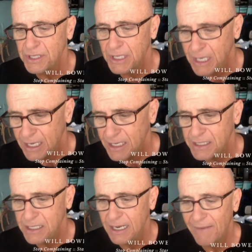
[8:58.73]
and the
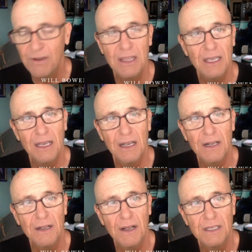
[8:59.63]
kids and
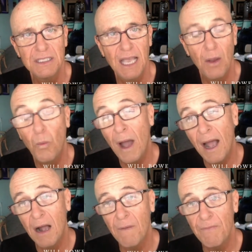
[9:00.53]
everything say,
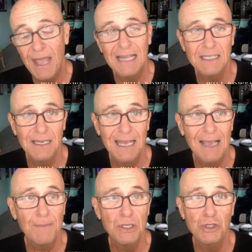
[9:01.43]
wow, that's a
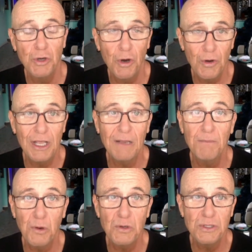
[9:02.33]
damaged, hurting
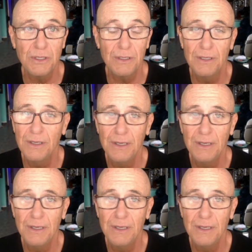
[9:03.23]
person.